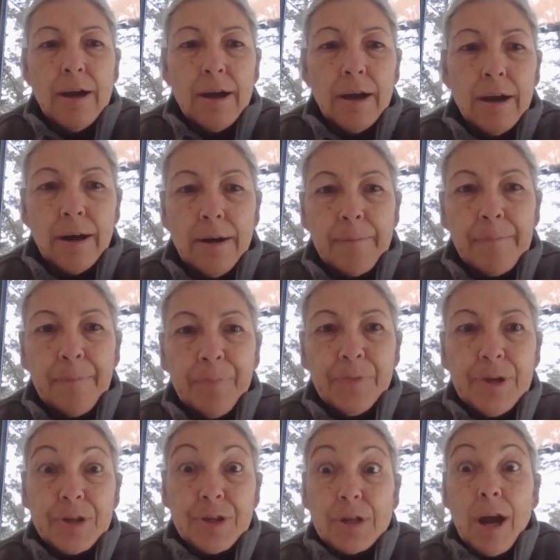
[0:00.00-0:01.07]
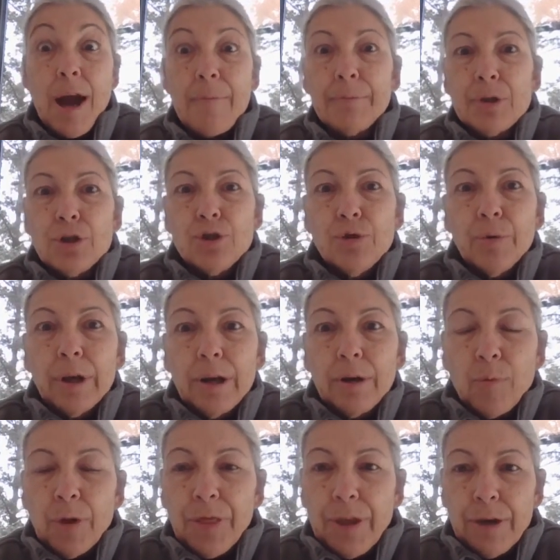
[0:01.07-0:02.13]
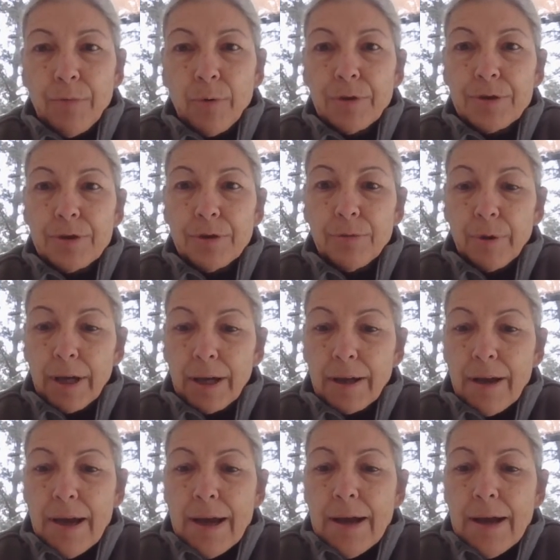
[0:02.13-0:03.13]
um, to stop doing what they were doing,